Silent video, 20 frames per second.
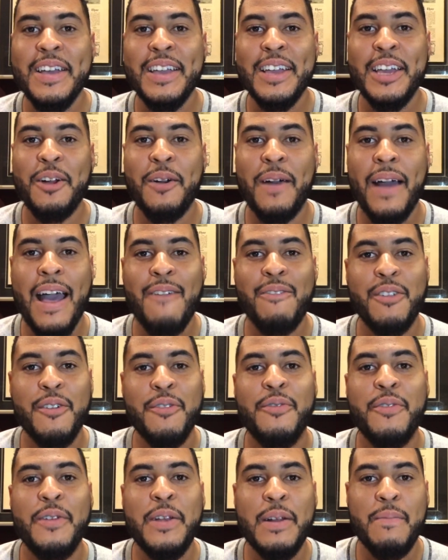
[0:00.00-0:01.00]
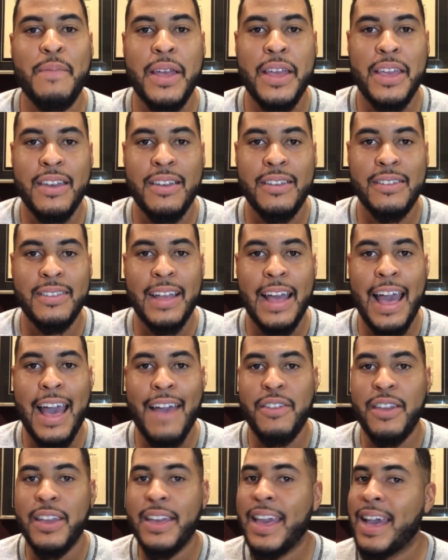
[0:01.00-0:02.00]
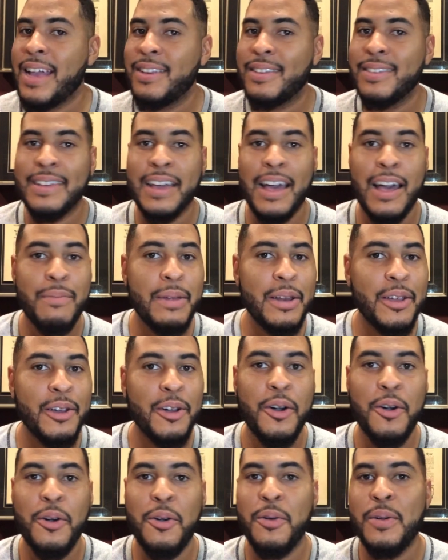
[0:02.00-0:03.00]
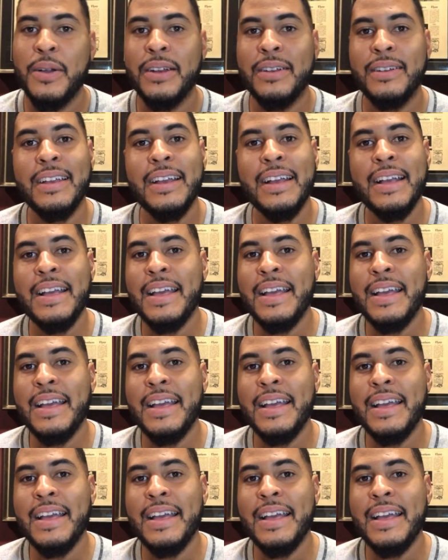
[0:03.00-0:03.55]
don't have the freedom that you used to have. You can't just come and go and